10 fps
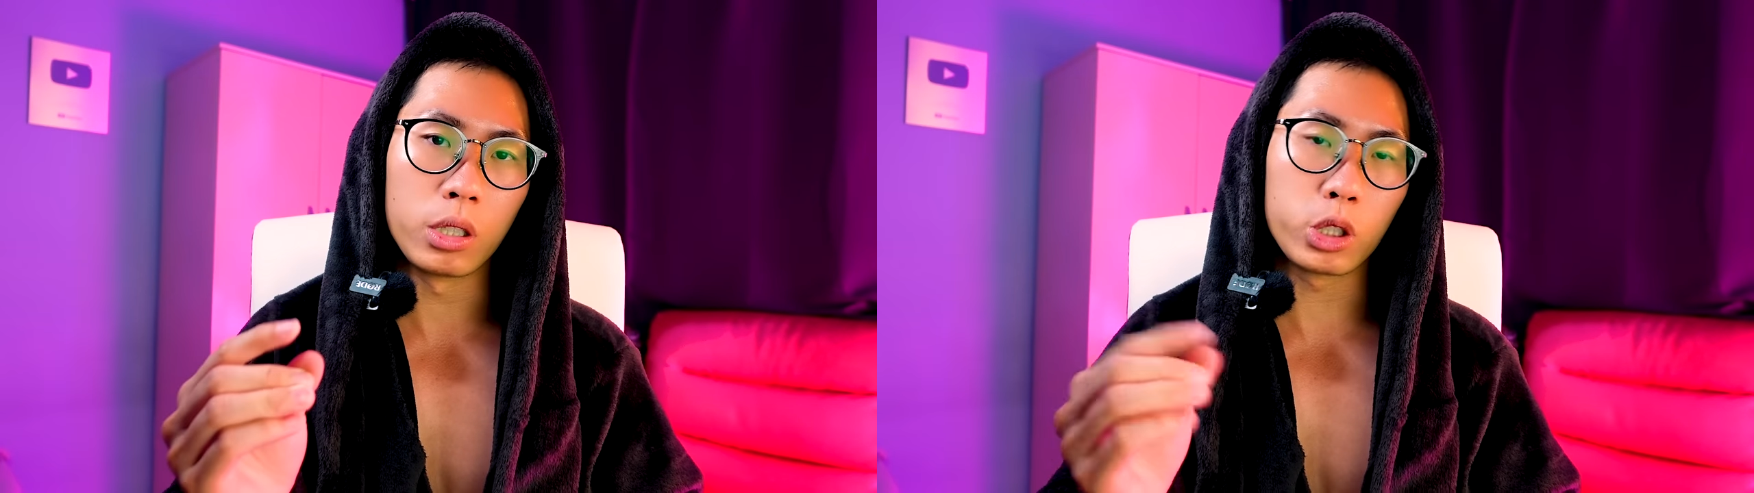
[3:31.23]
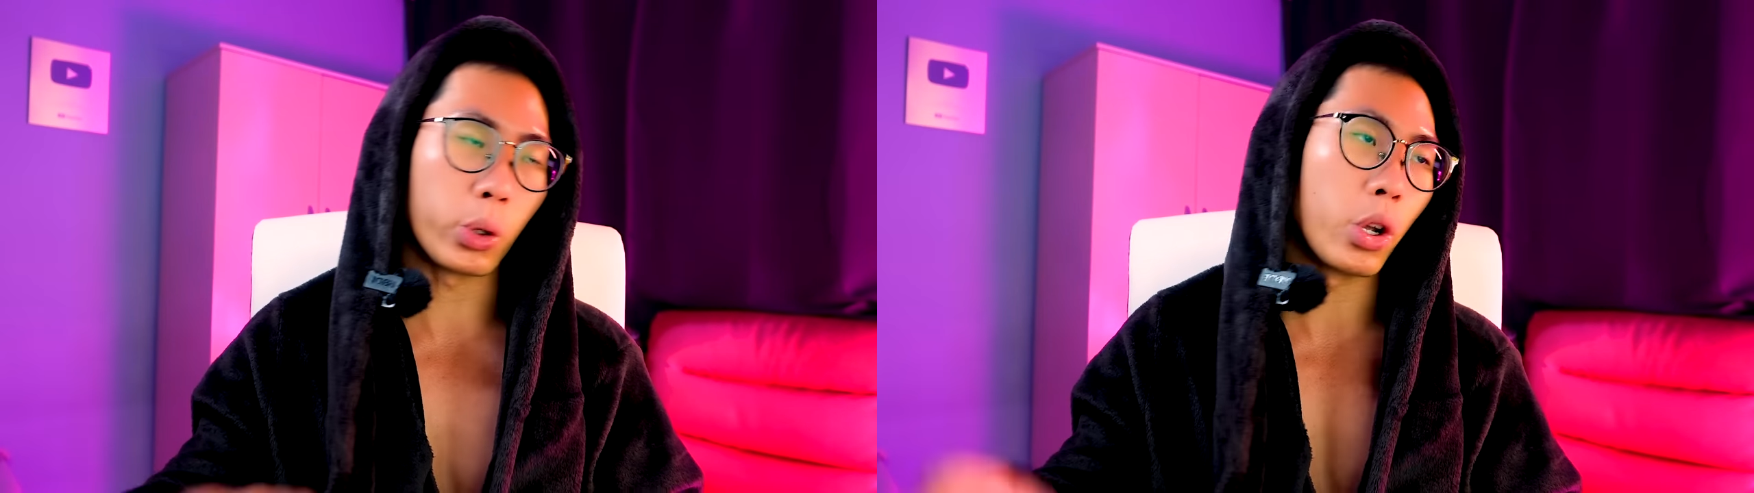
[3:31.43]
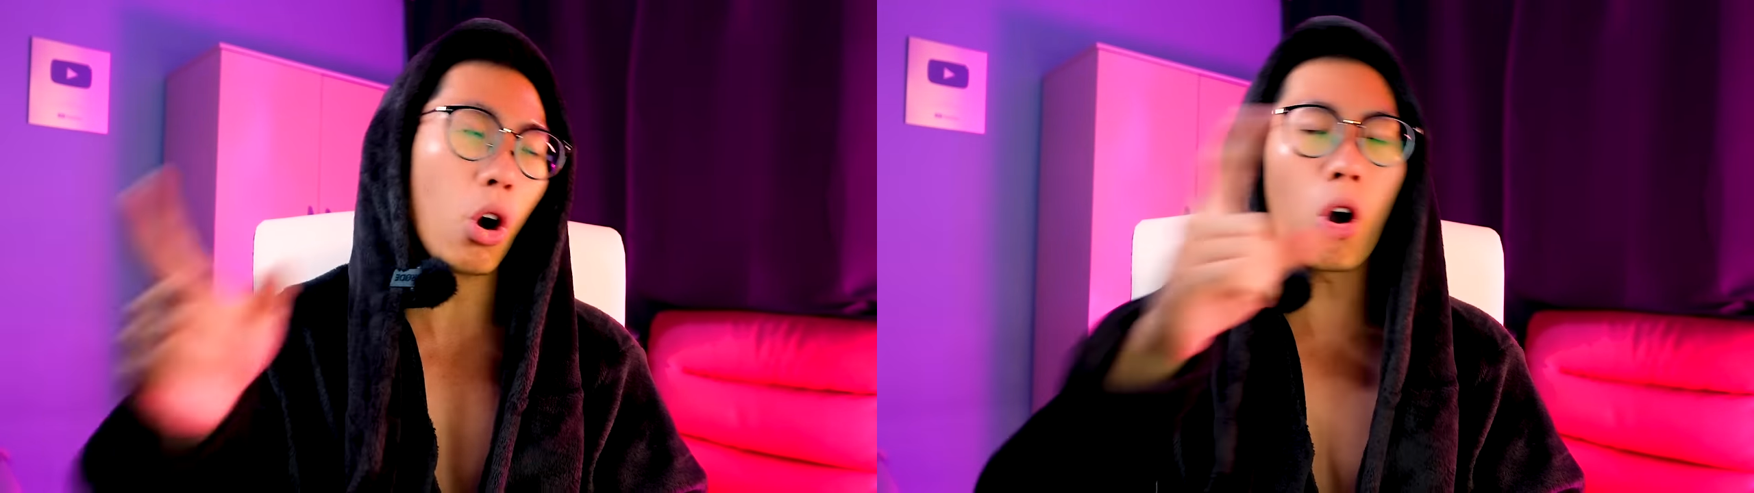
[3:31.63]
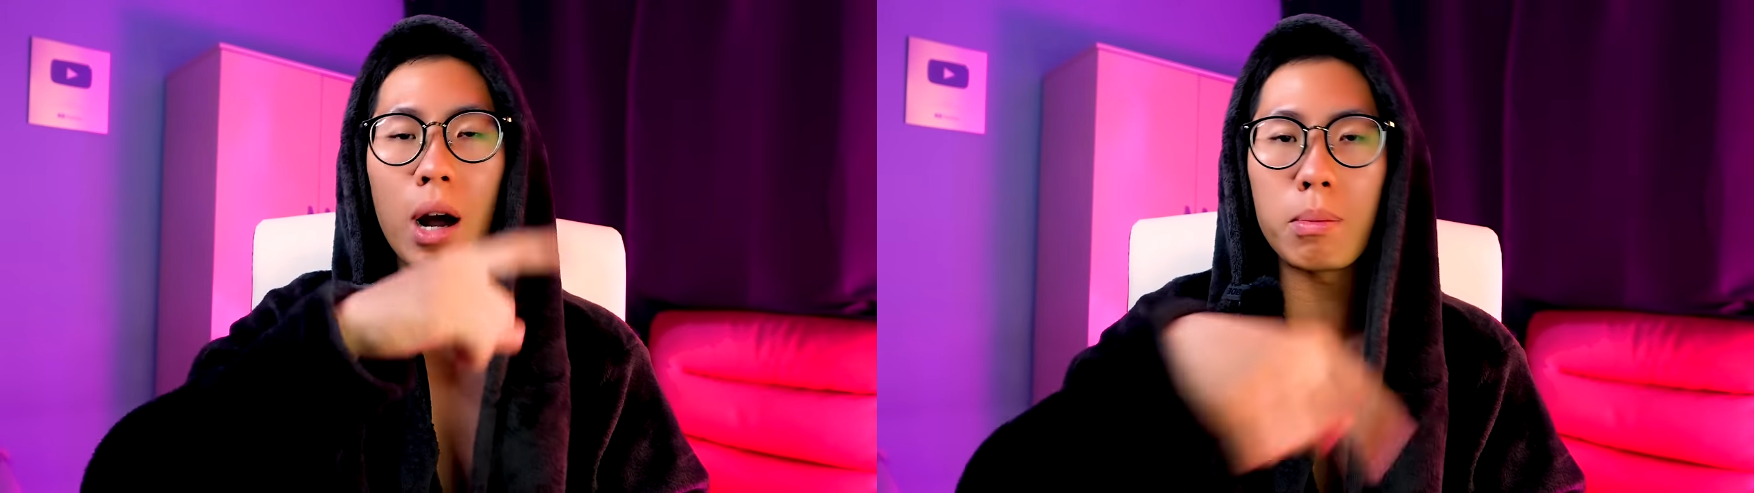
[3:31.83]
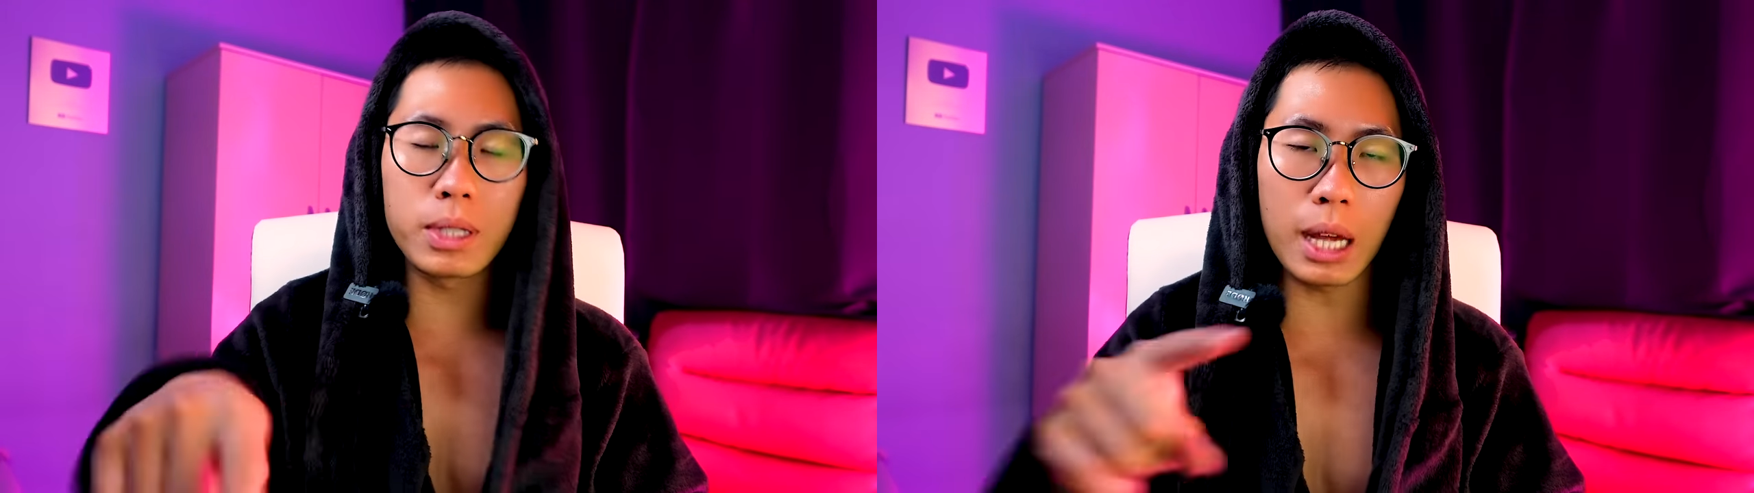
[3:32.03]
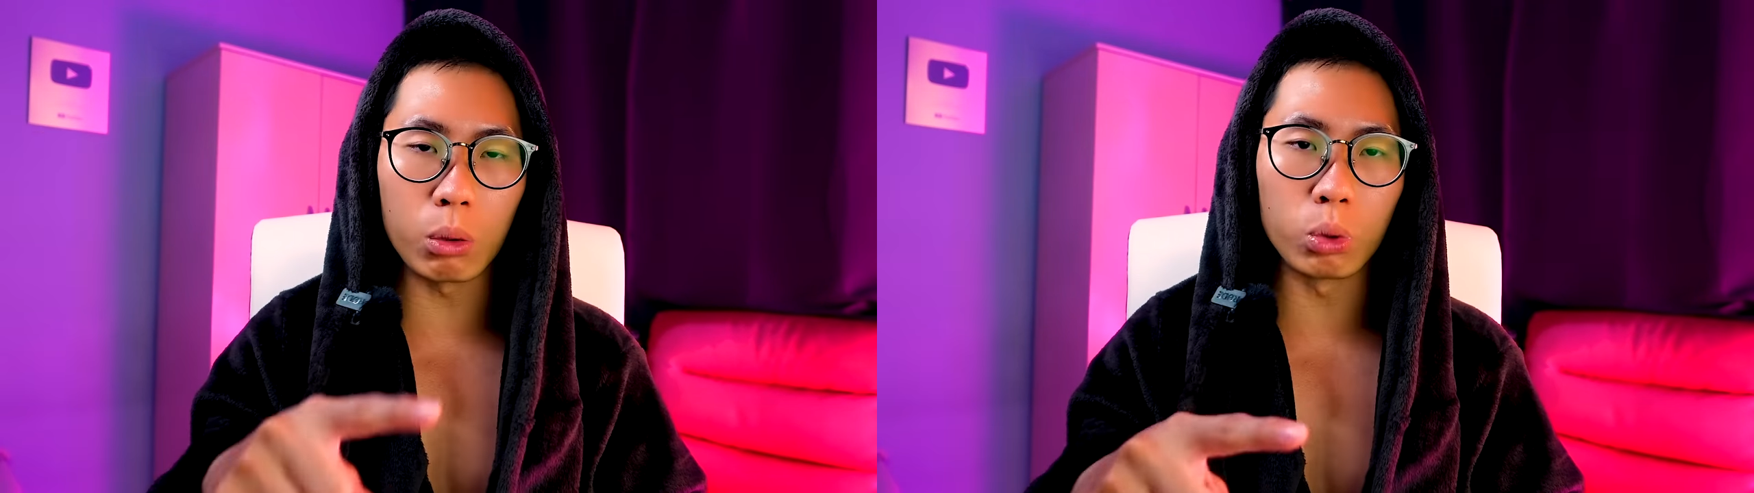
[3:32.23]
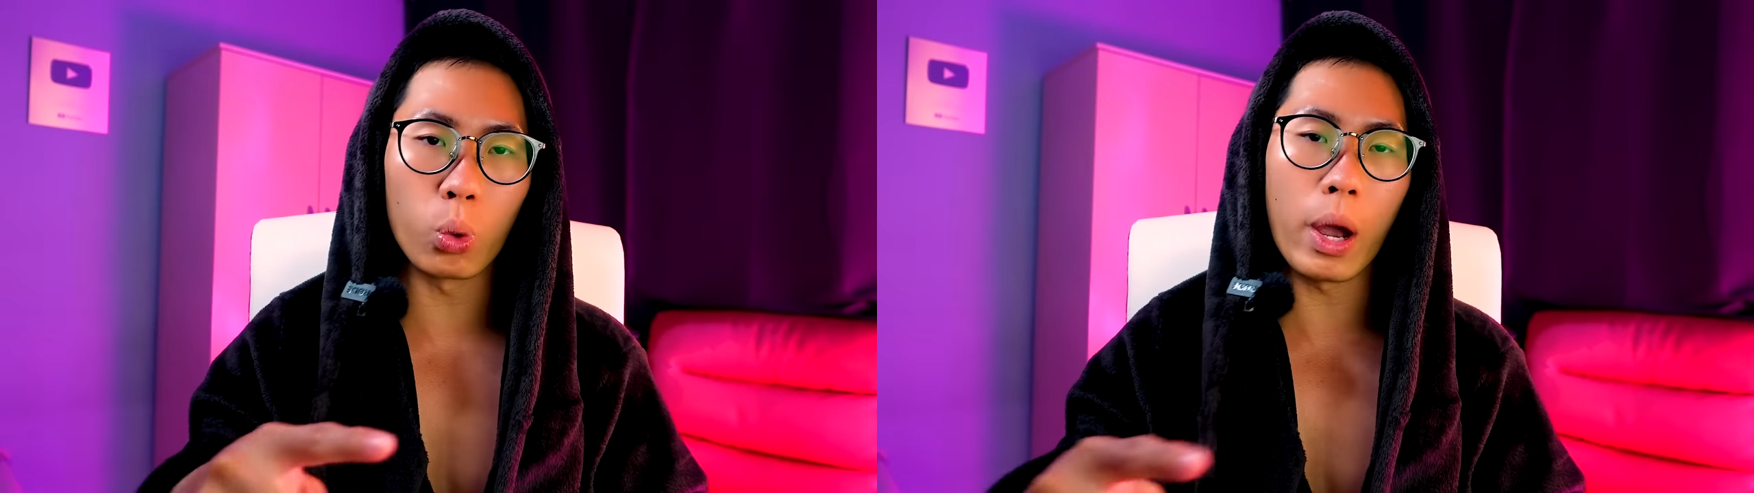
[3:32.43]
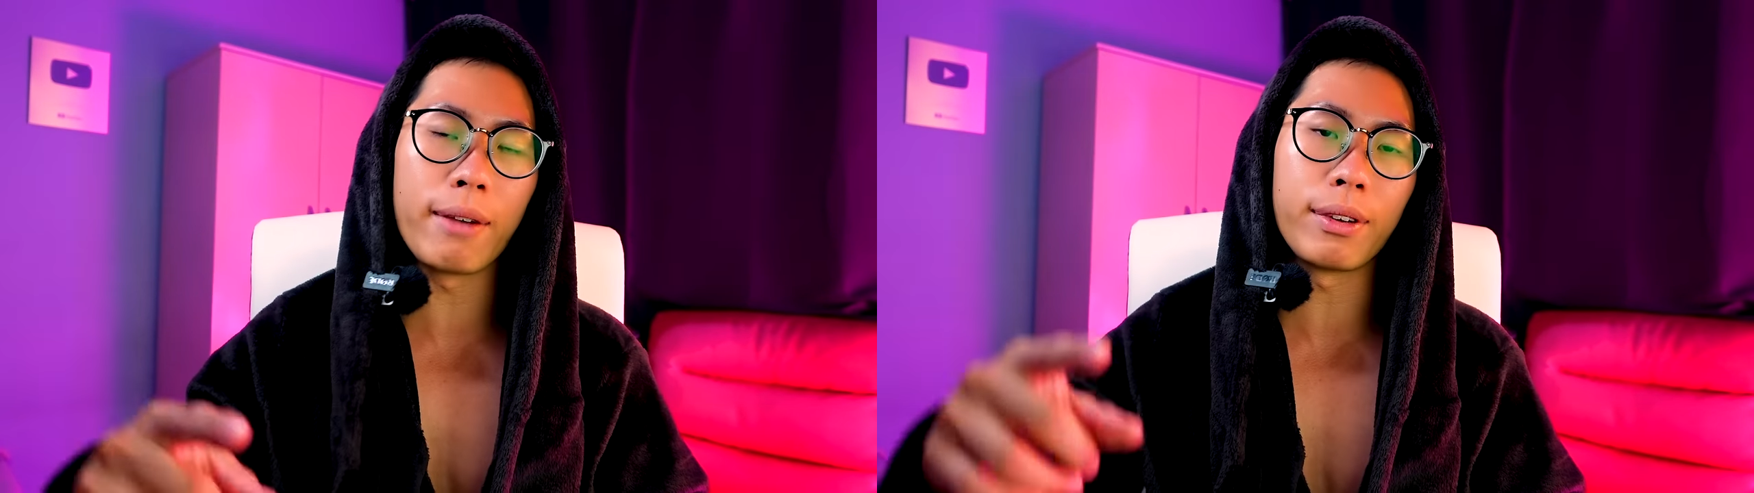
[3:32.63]
So it all comes down
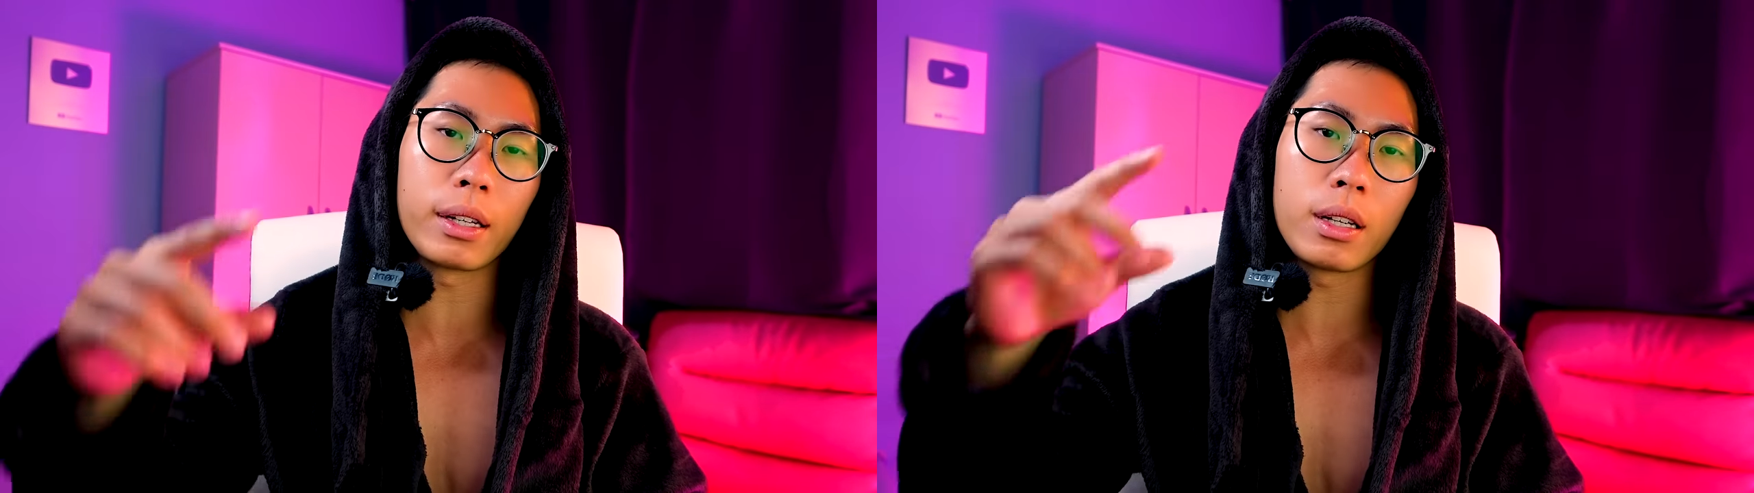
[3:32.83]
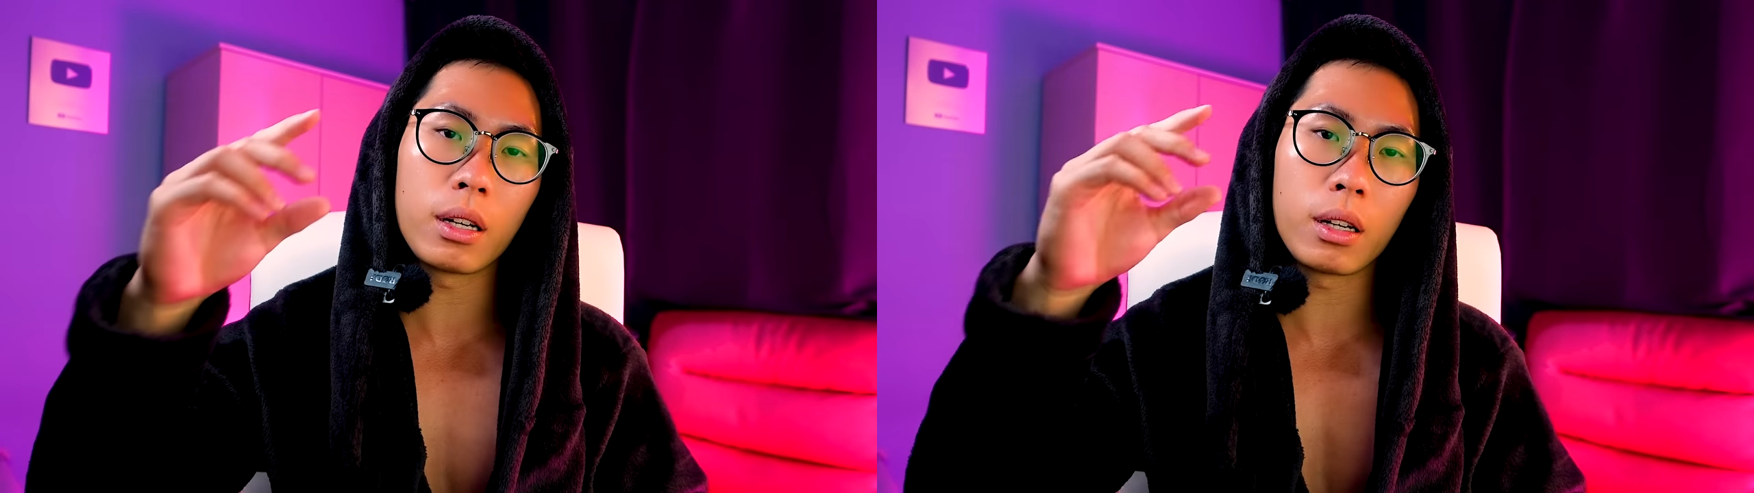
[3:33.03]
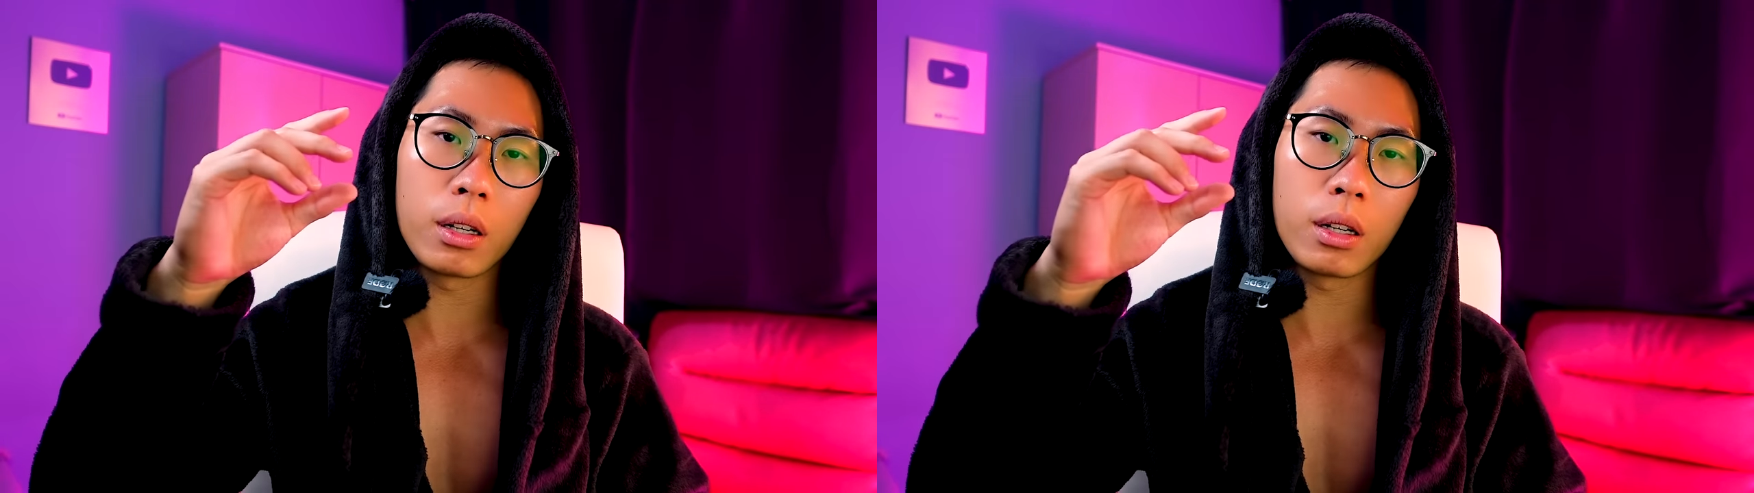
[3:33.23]
to having